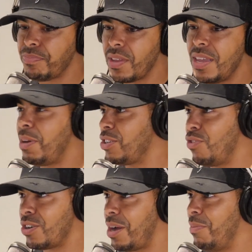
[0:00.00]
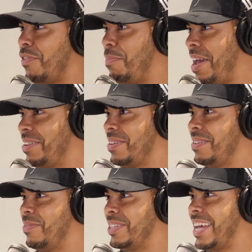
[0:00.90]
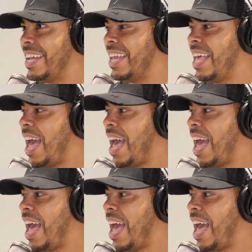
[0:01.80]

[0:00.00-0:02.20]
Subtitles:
he must have rocked up with a ped one day.